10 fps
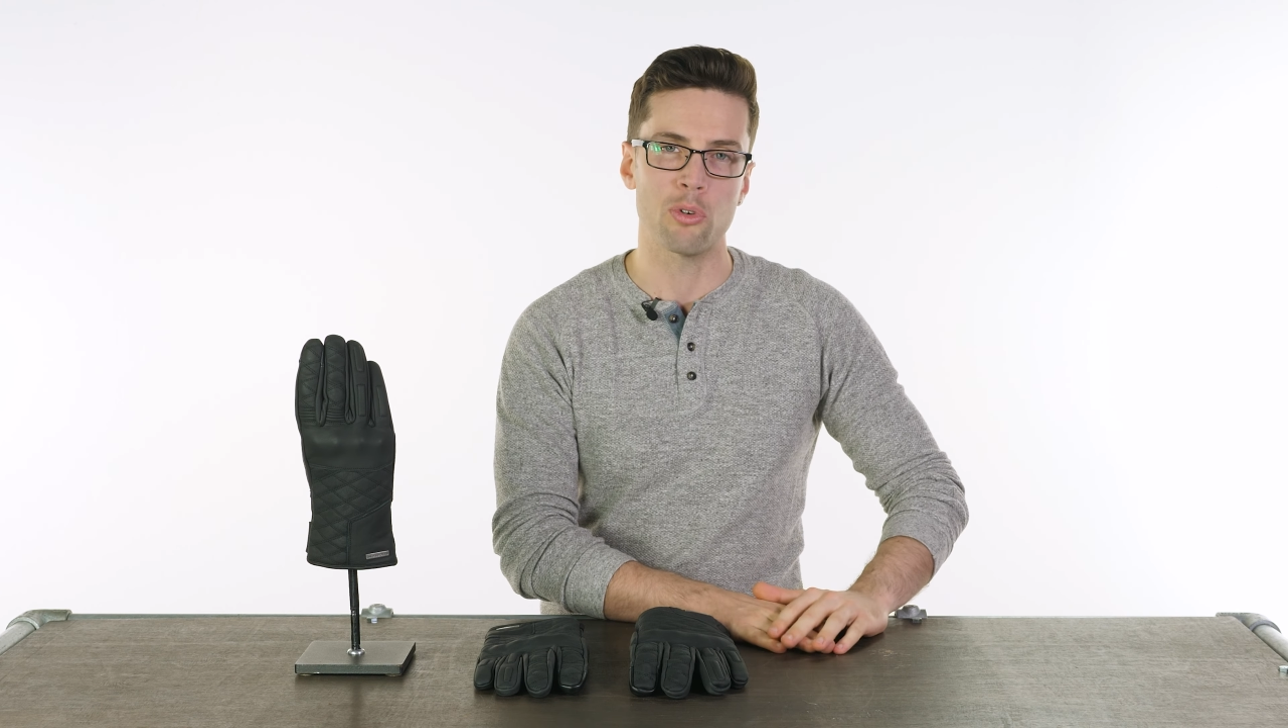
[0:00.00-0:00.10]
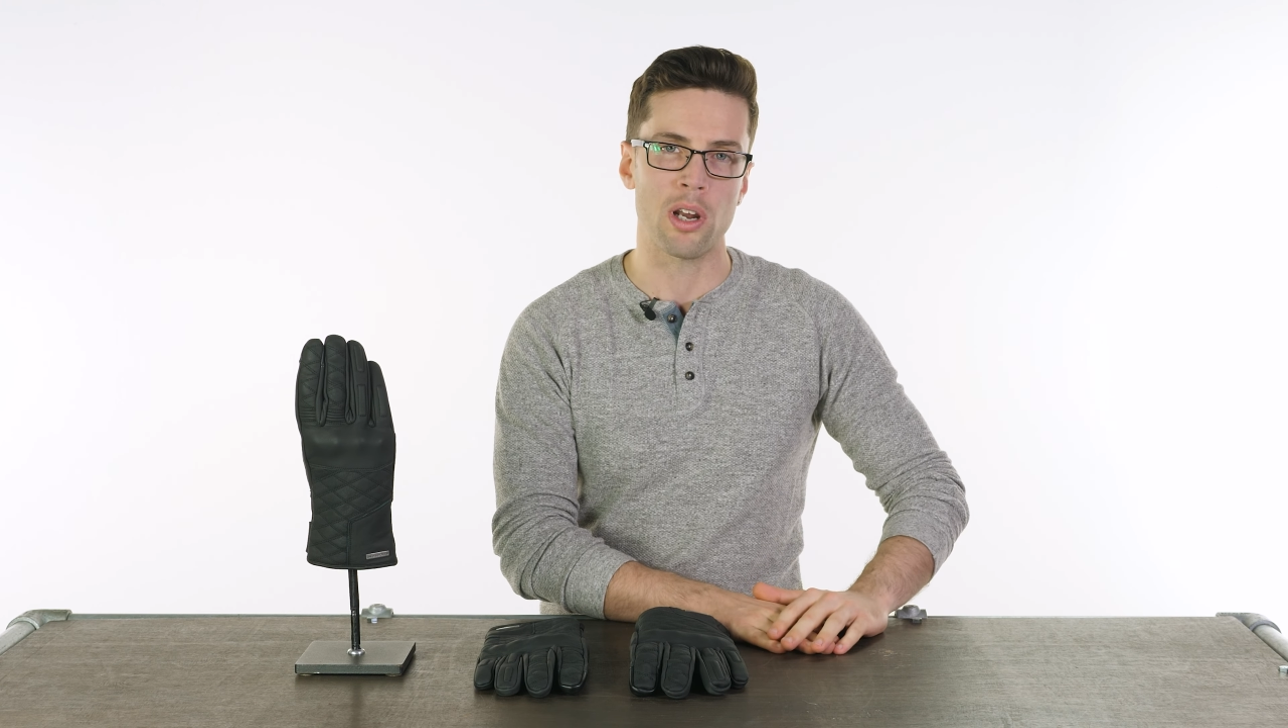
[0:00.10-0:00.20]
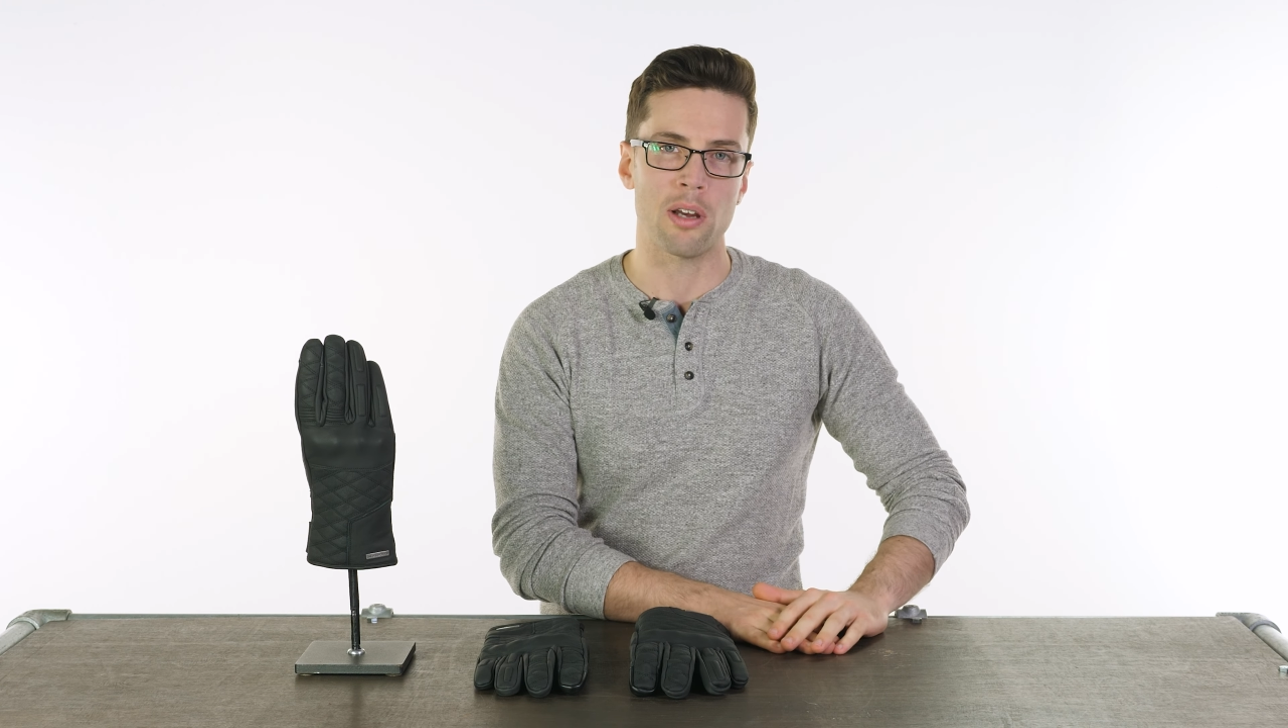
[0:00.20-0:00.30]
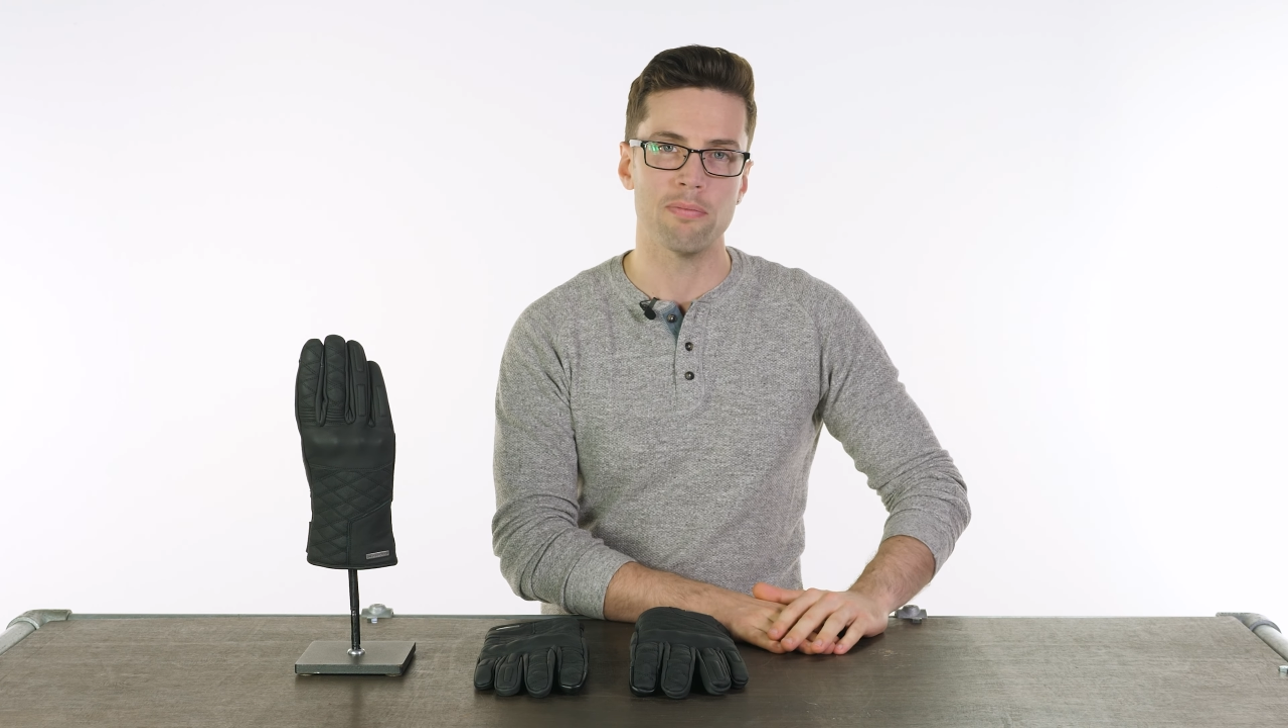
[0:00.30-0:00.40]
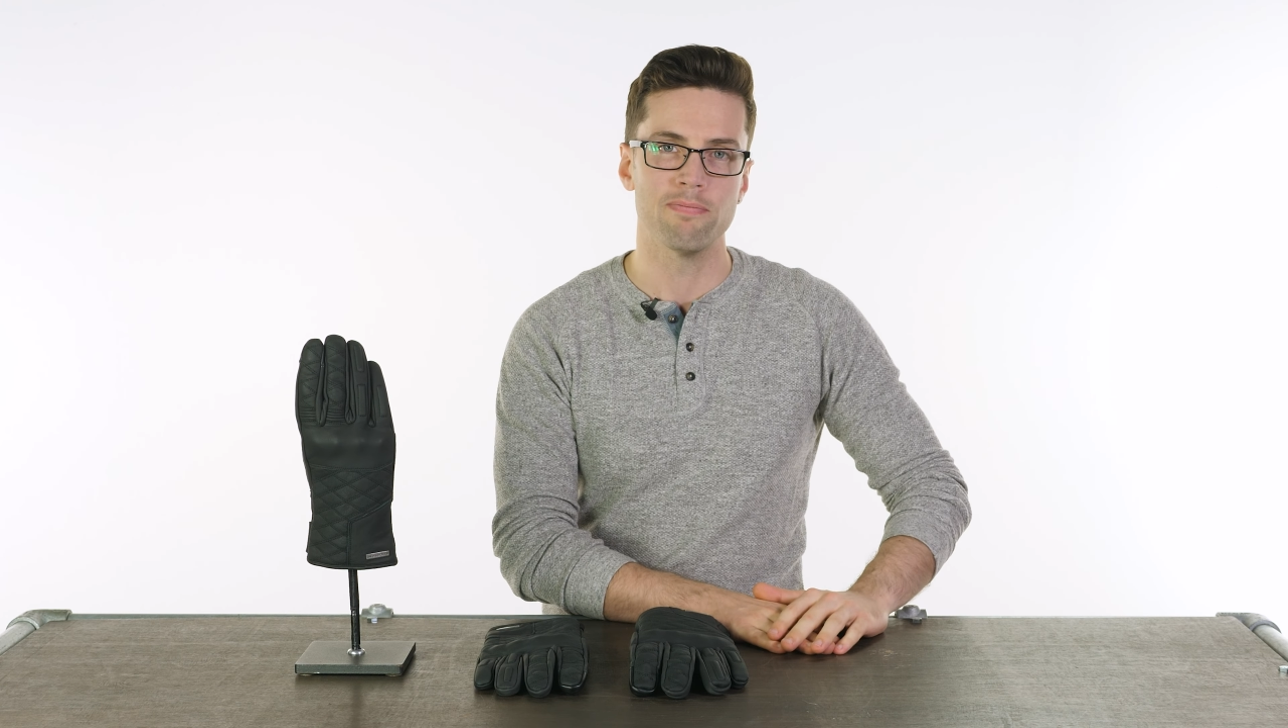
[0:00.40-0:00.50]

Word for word: Rider.